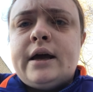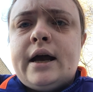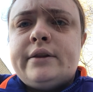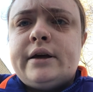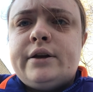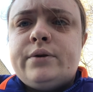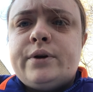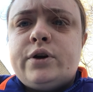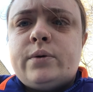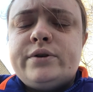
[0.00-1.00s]
and then you
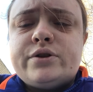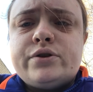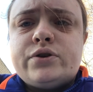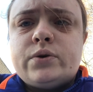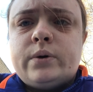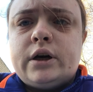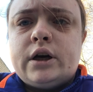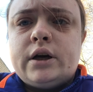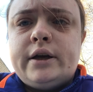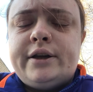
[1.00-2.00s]
can go into the
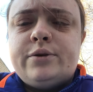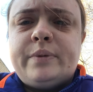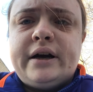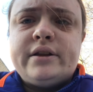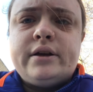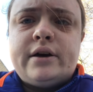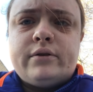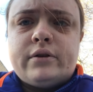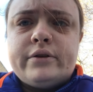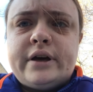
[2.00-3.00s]
store and you buy the,
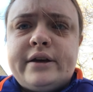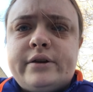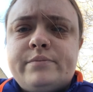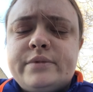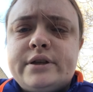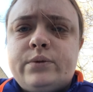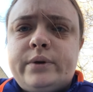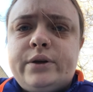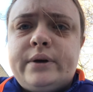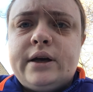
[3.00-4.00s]
all the items, and
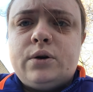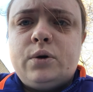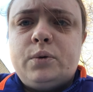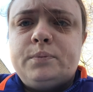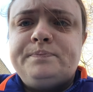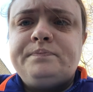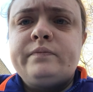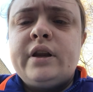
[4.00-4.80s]
when you get home,